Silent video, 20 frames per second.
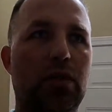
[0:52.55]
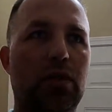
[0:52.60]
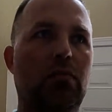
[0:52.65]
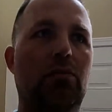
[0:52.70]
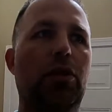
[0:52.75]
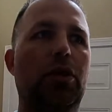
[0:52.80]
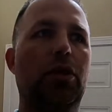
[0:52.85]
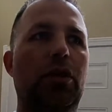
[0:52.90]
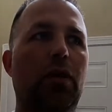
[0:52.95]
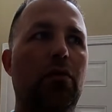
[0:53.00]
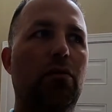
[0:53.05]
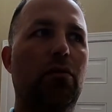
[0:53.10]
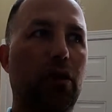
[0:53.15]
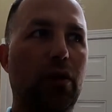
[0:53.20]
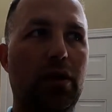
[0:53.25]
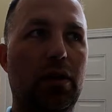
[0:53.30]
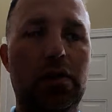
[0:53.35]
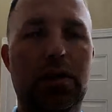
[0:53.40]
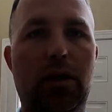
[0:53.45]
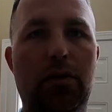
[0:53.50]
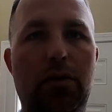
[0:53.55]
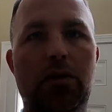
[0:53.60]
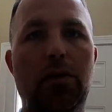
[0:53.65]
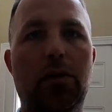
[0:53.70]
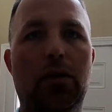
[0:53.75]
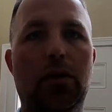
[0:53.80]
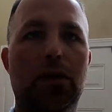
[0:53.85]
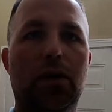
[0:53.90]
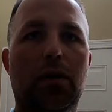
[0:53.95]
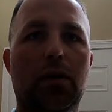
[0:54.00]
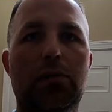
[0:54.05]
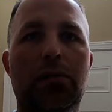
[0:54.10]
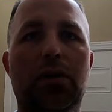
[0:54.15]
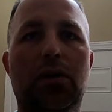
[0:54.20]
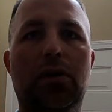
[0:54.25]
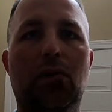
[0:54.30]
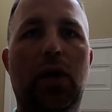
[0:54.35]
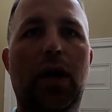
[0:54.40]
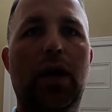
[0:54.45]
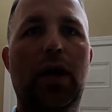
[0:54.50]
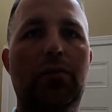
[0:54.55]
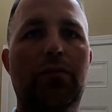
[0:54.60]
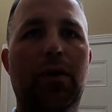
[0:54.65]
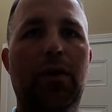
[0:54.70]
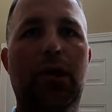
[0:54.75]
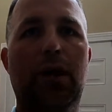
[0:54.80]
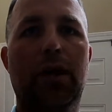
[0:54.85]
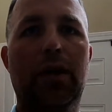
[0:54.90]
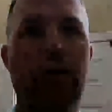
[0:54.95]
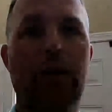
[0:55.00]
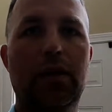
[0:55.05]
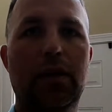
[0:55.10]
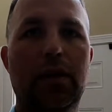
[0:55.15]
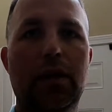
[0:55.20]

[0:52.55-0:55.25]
and when you have all this stuff hooked up to your Wi-Fi,